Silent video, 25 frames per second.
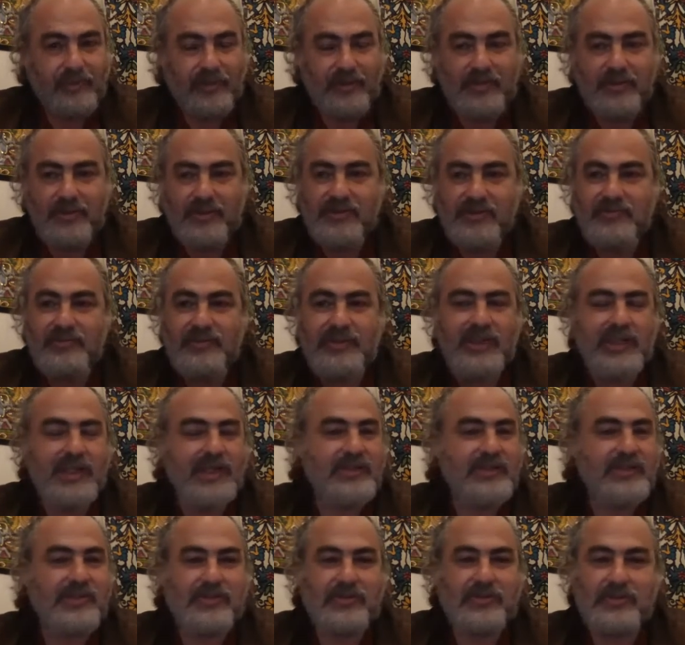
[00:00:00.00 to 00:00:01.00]
This
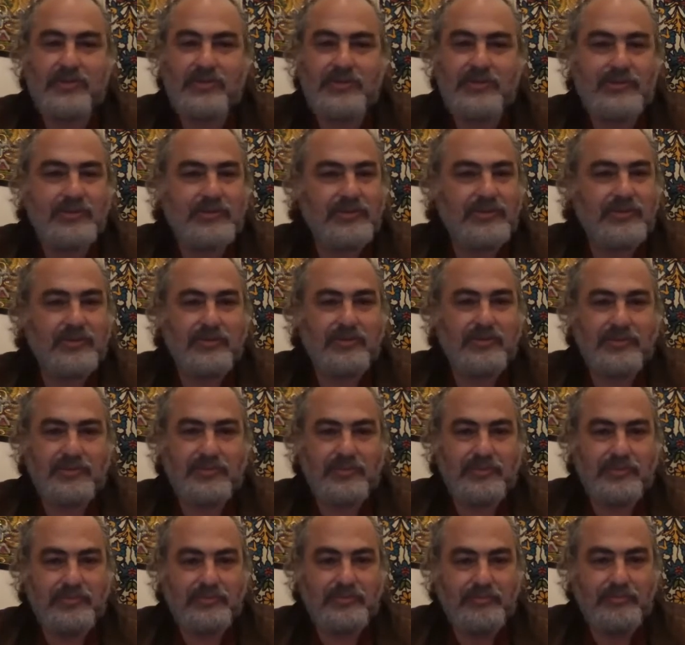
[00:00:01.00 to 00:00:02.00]
relates
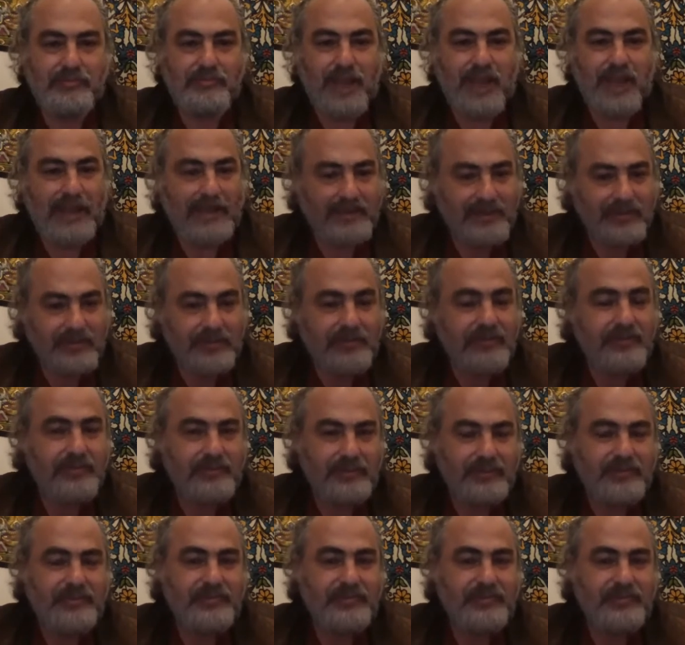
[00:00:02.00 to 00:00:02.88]
to matter.